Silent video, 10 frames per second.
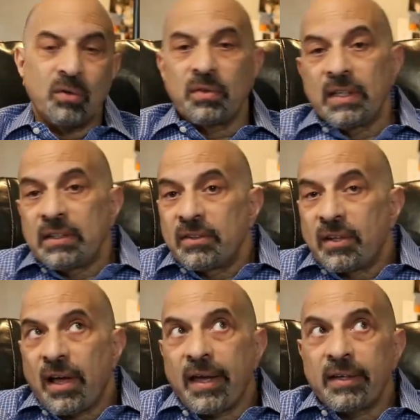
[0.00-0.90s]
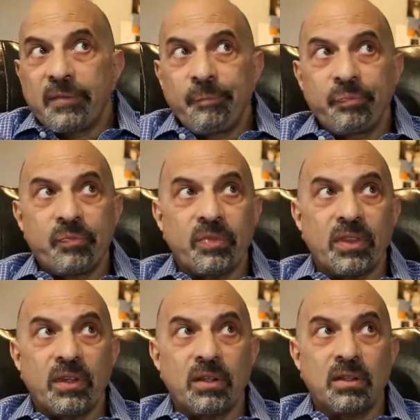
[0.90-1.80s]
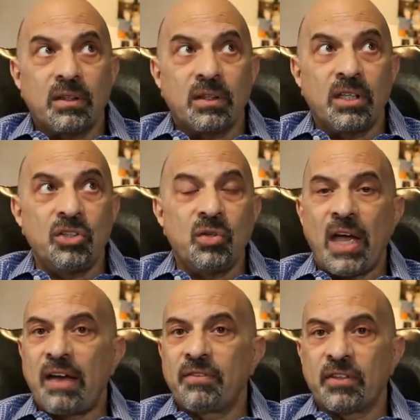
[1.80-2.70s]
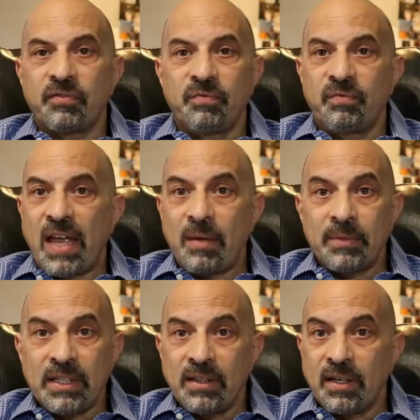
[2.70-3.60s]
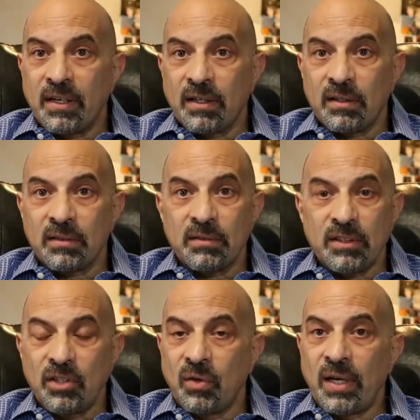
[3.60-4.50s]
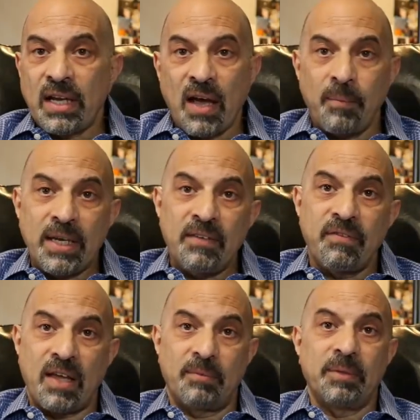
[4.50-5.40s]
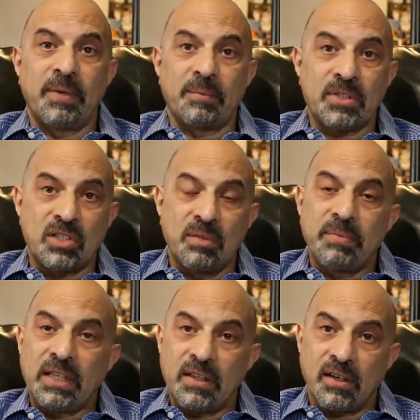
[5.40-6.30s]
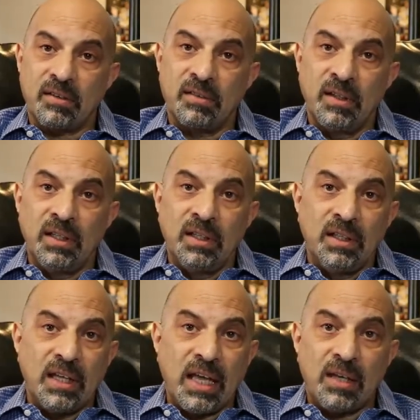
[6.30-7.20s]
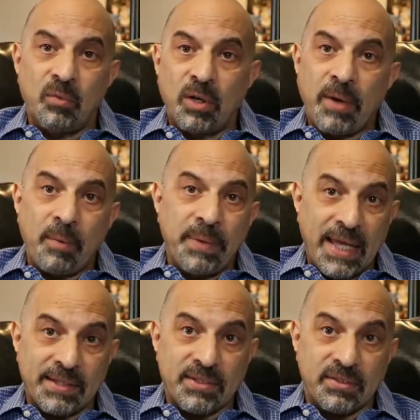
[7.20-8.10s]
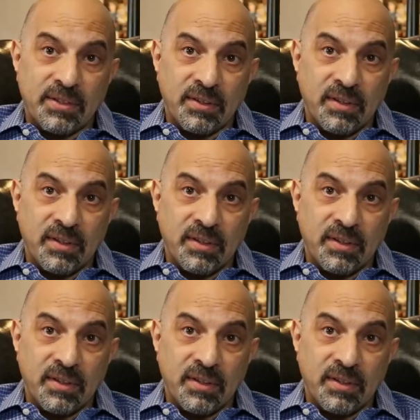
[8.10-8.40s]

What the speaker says: Things like, can you have your family there? And how many family members can be there? And what about pets?